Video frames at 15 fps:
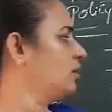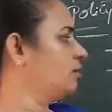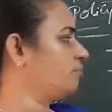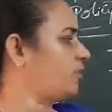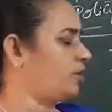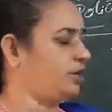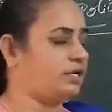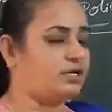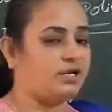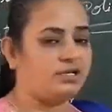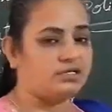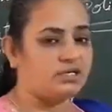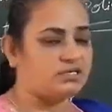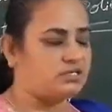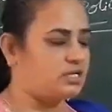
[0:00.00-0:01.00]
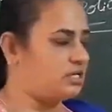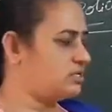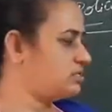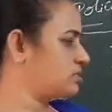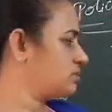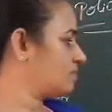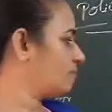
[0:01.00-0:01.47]
political
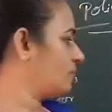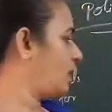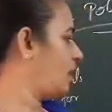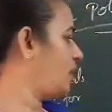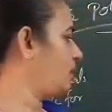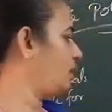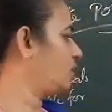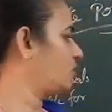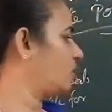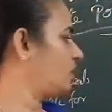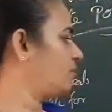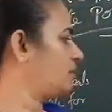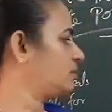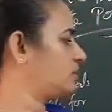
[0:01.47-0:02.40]
justice and economic